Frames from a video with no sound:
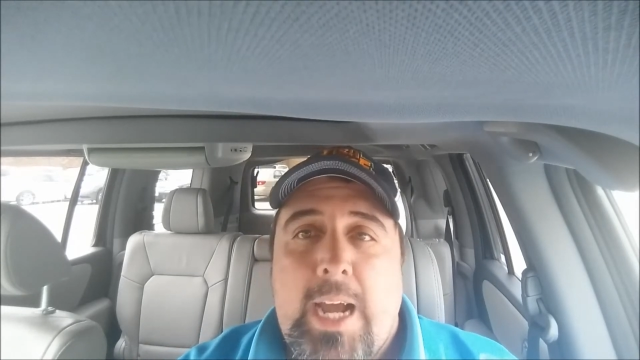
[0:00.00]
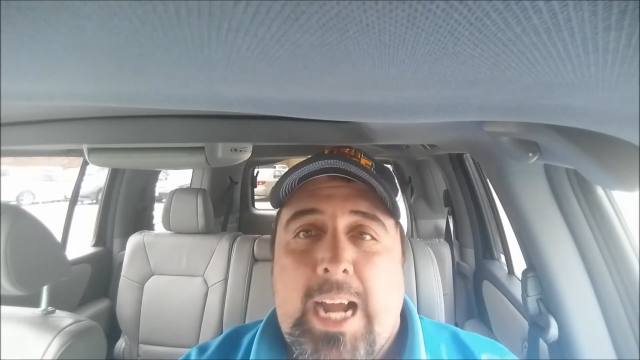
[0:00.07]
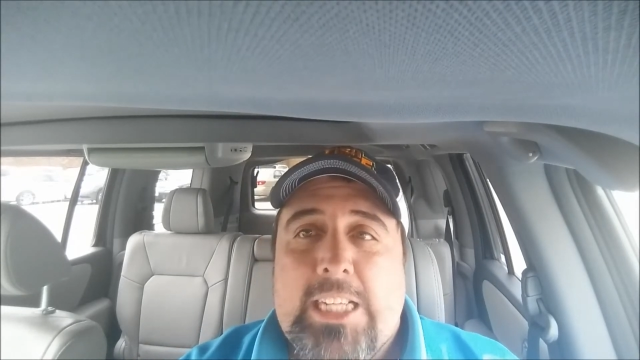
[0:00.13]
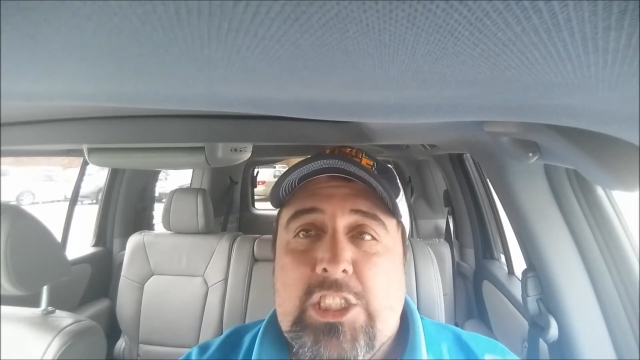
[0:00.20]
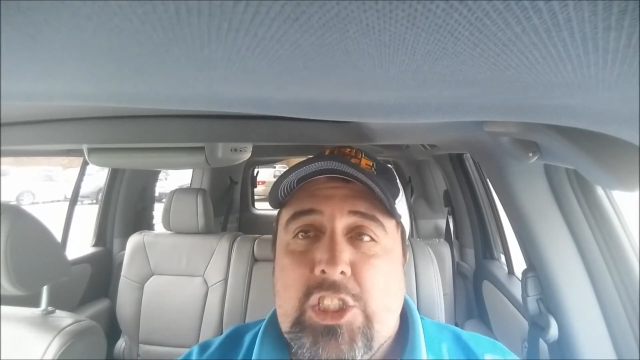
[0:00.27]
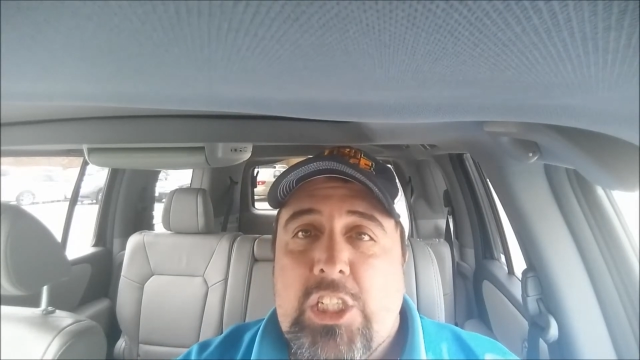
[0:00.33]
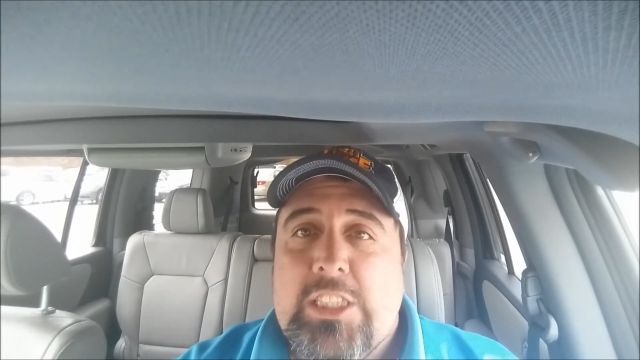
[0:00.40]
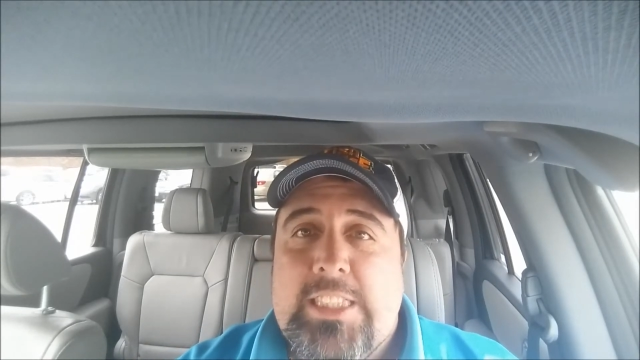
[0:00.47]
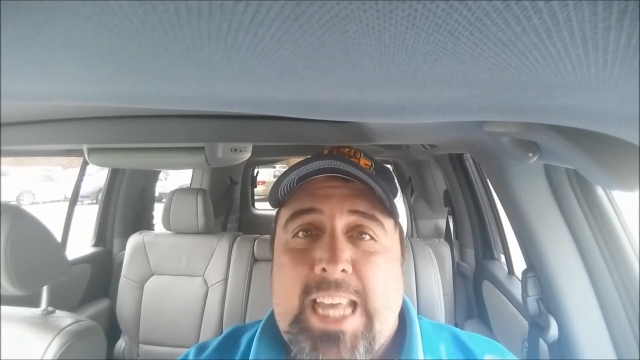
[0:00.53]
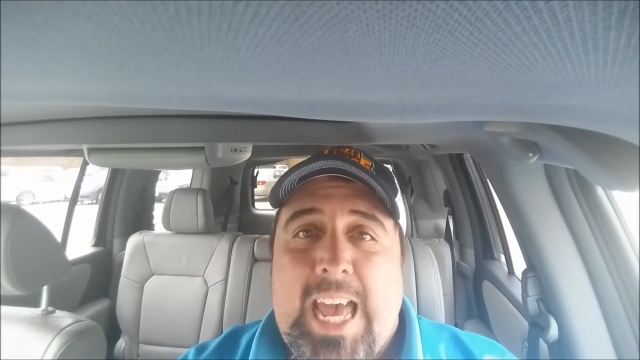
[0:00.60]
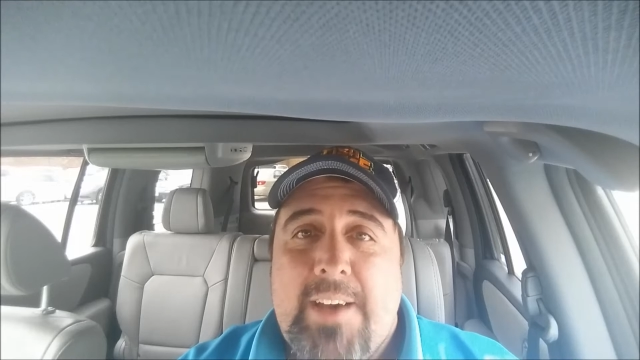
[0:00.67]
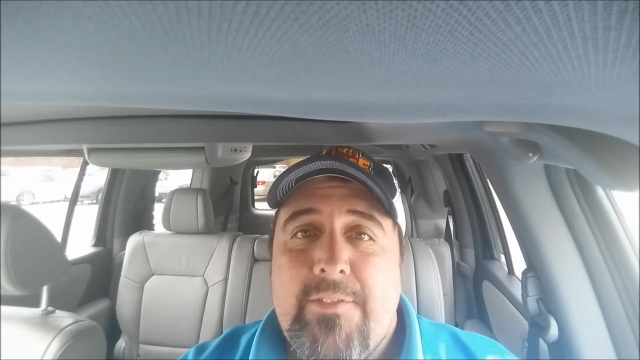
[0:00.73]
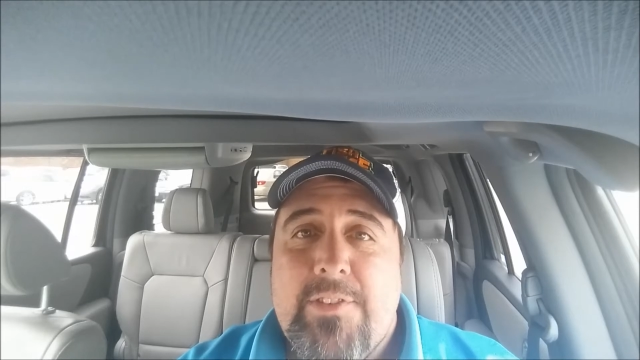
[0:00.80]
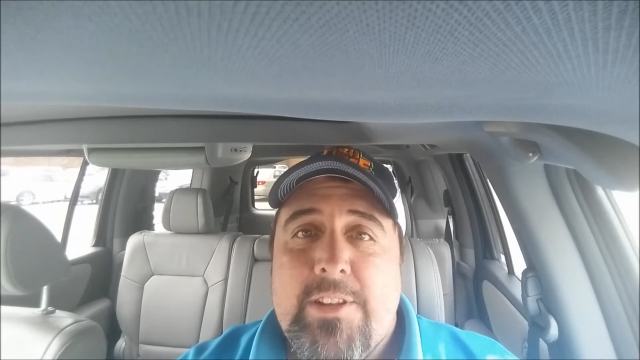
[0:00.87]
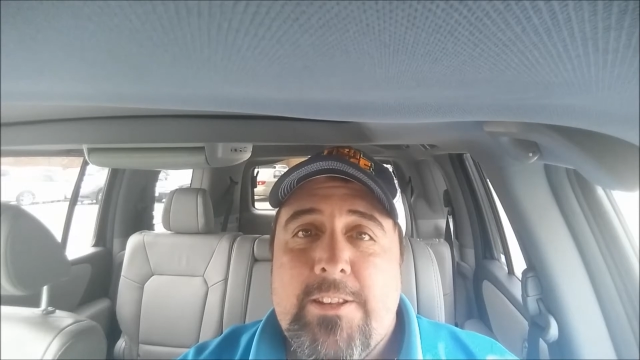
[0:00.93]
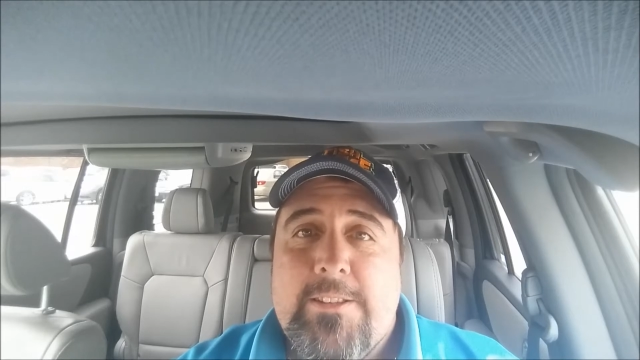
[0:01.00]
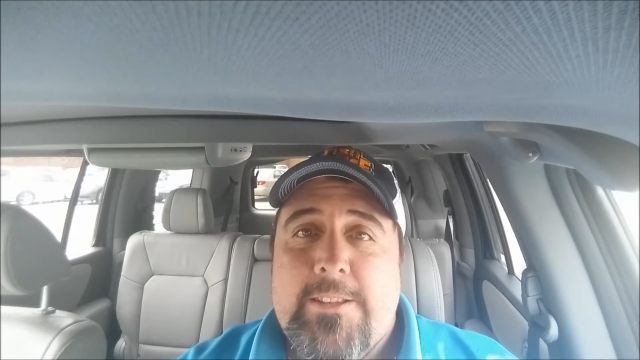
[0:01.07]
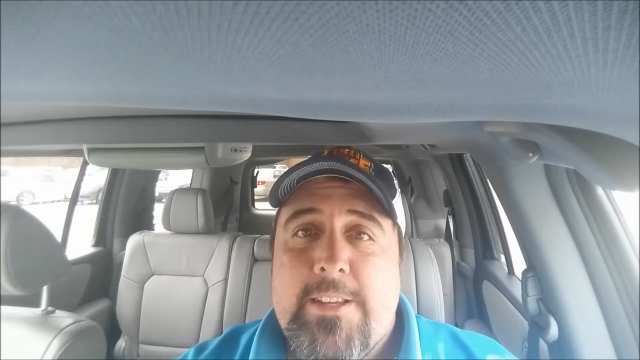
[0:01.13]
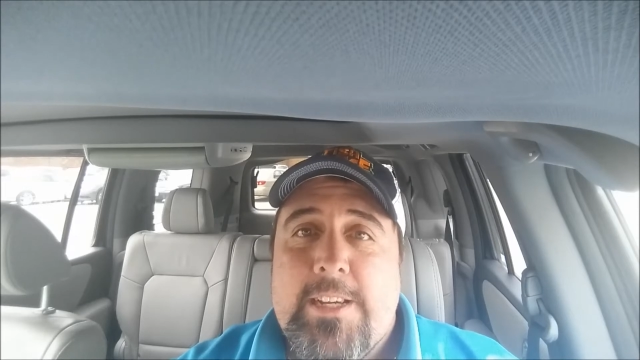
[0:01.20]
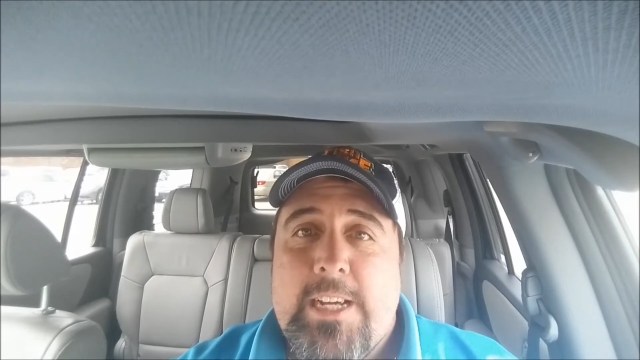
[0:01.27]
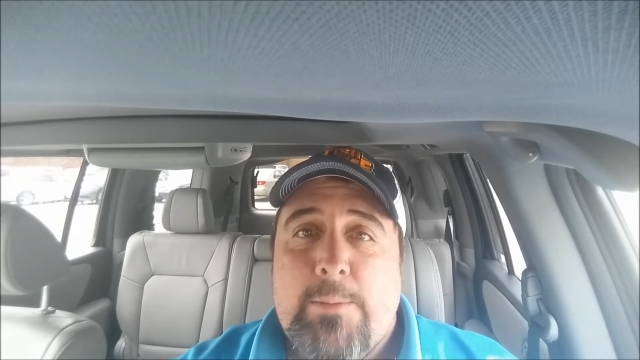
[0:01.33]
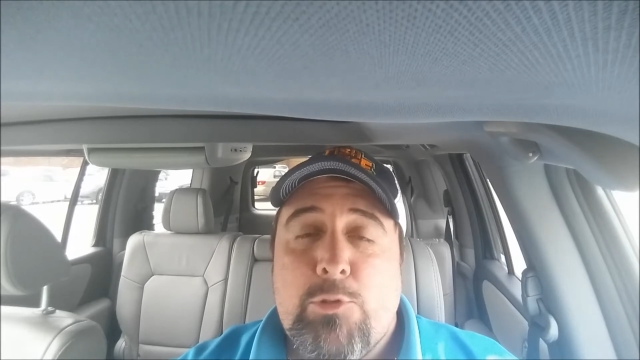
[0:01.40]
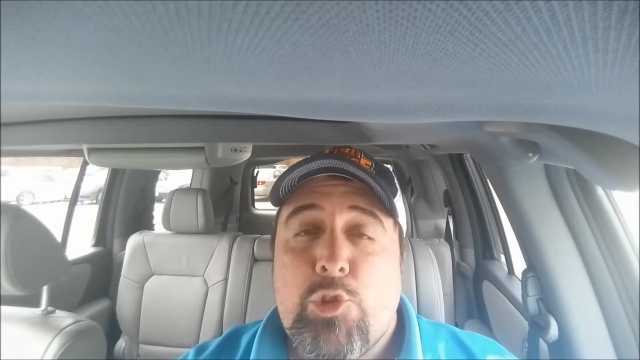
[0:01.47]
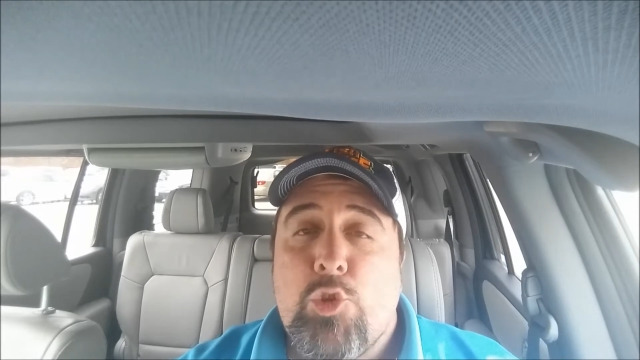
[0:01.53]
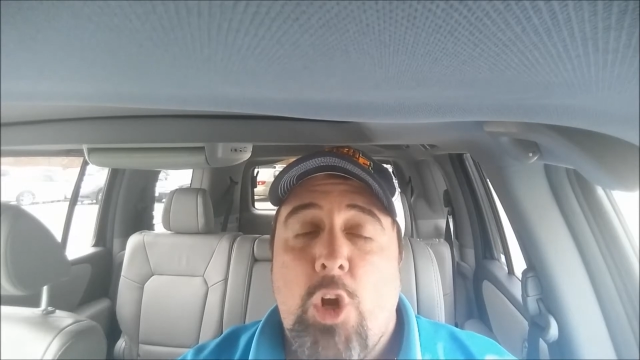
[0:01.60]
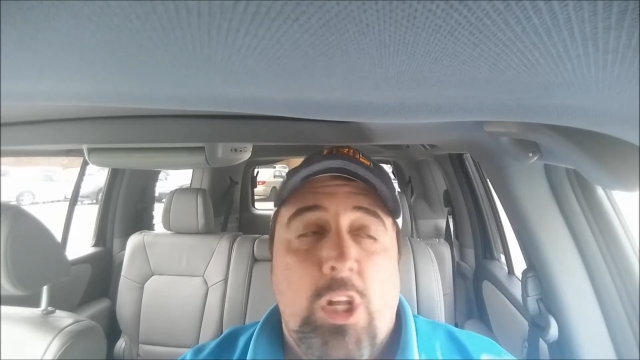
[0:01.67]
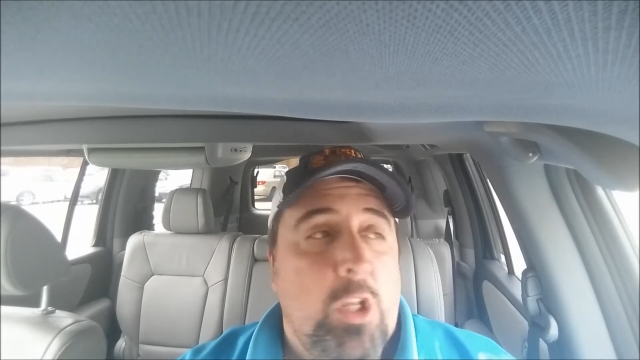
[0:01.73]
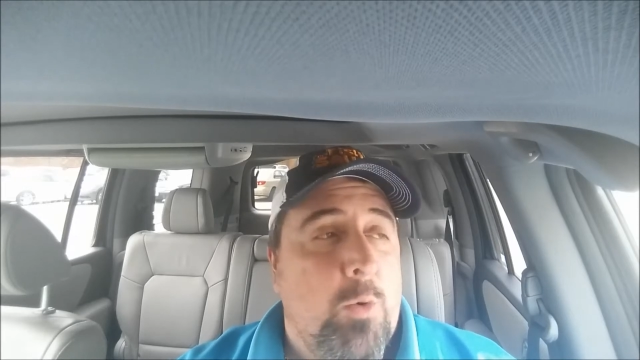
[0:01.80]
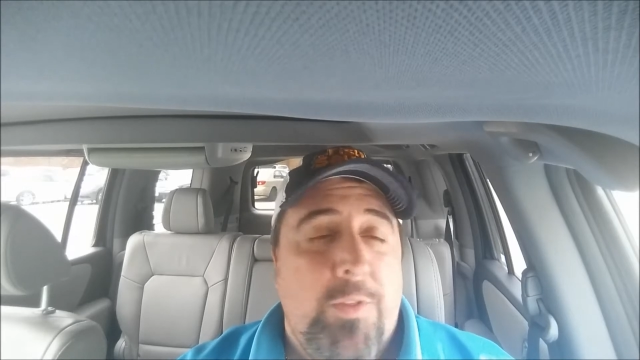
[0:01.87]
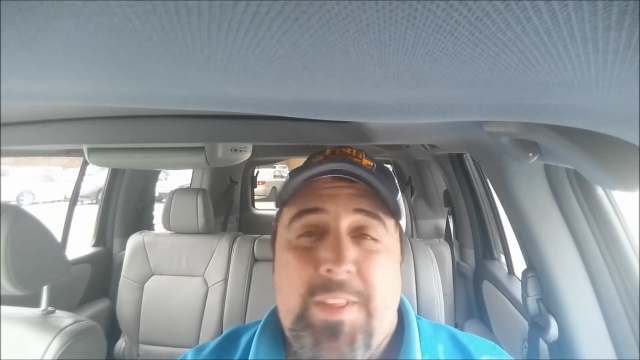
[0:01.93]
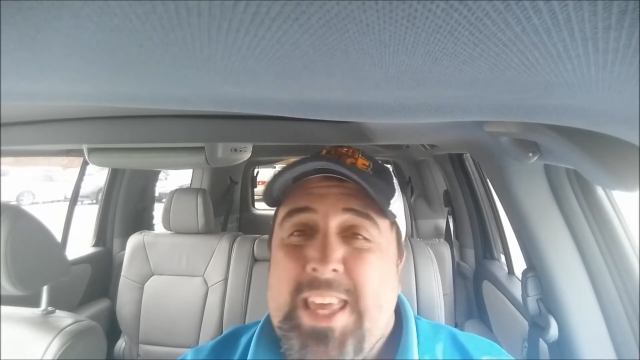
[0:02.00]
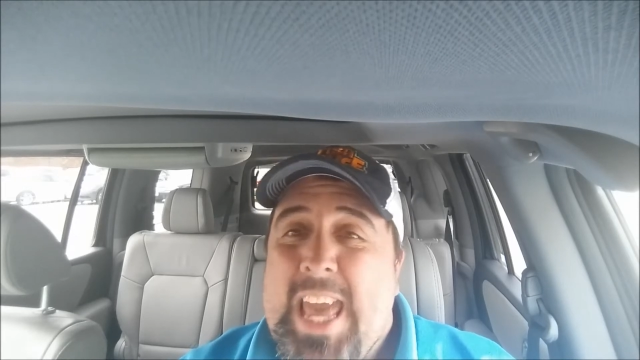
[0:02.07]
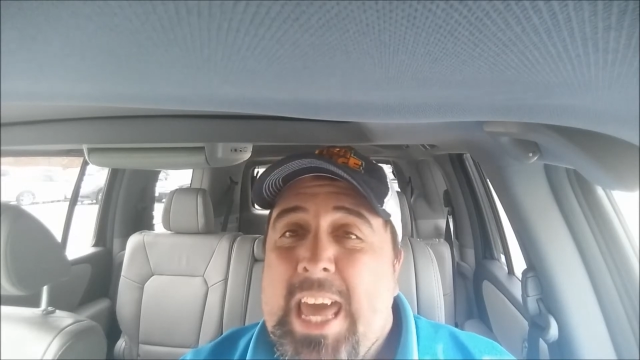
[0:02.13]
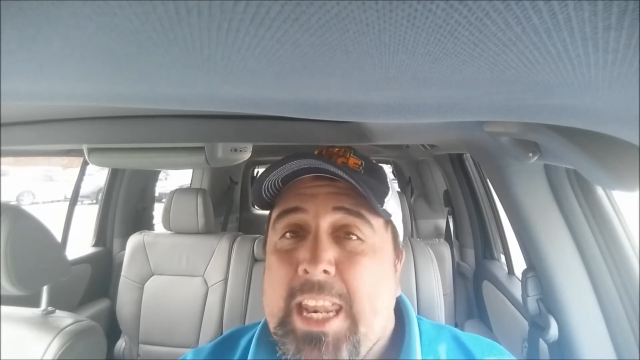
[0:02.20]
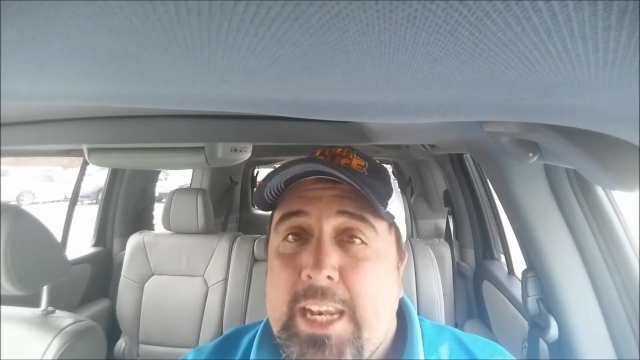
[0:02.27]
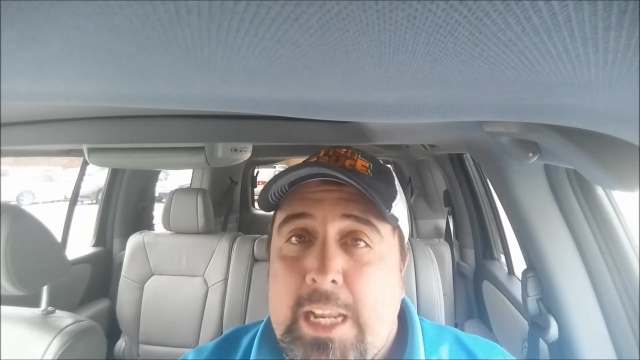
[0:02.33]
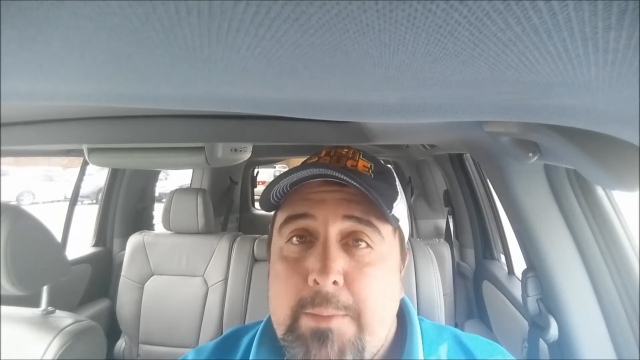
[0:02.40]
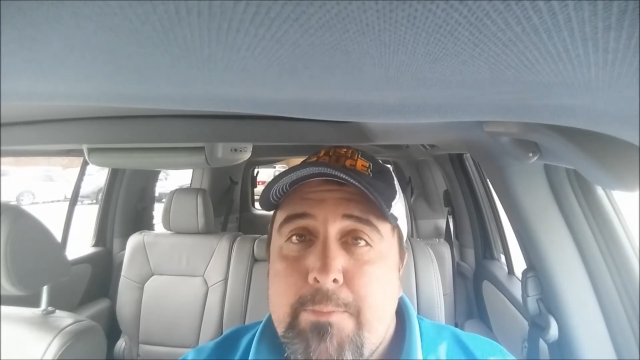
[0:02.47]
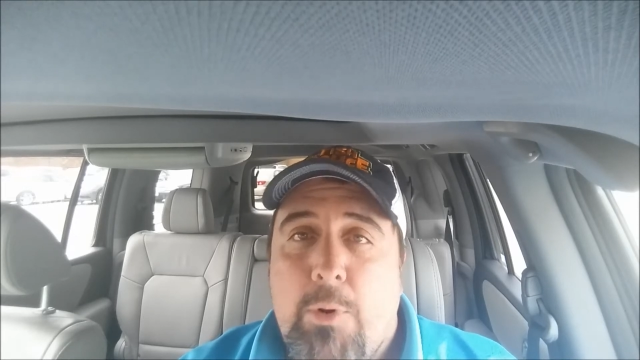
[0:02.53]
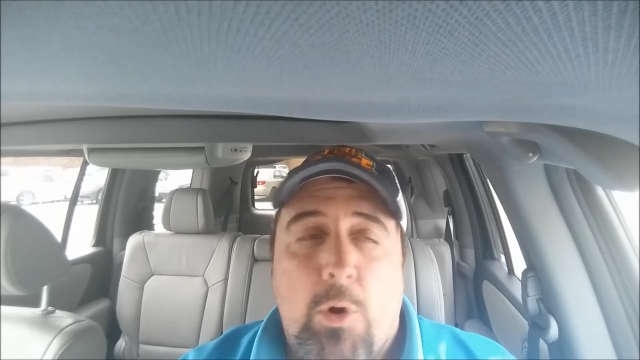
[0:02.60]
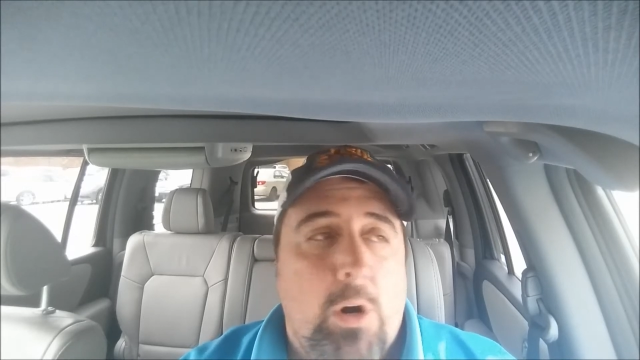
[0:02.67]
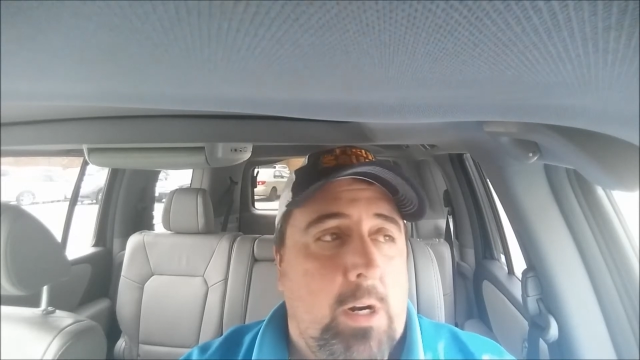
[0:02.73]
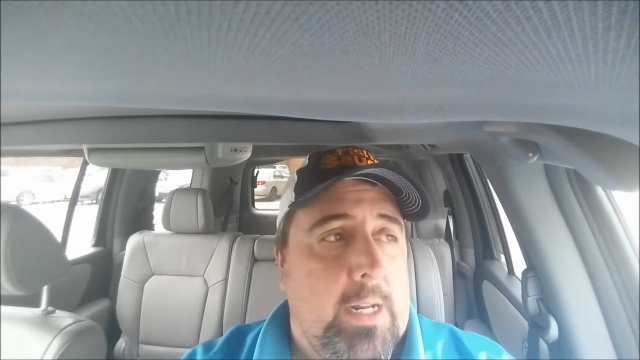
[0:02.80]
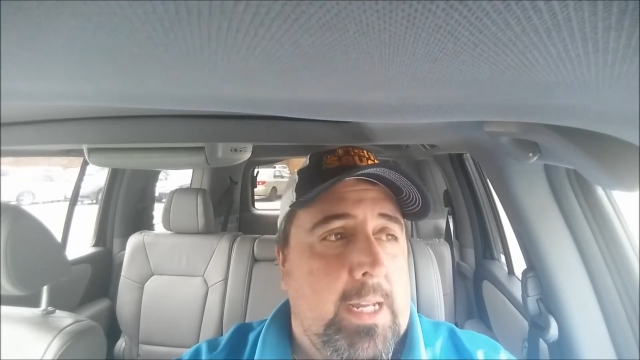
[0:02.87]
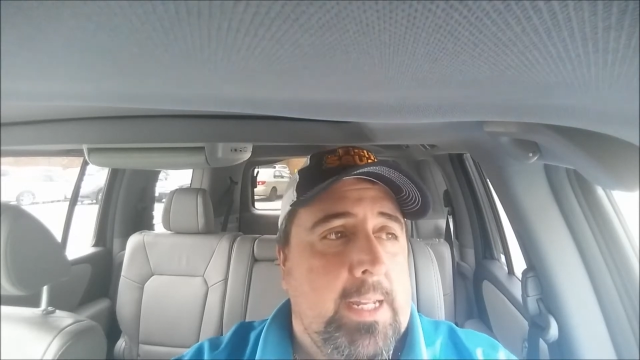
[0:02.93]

I just haven't, I'm struggling with the editing part,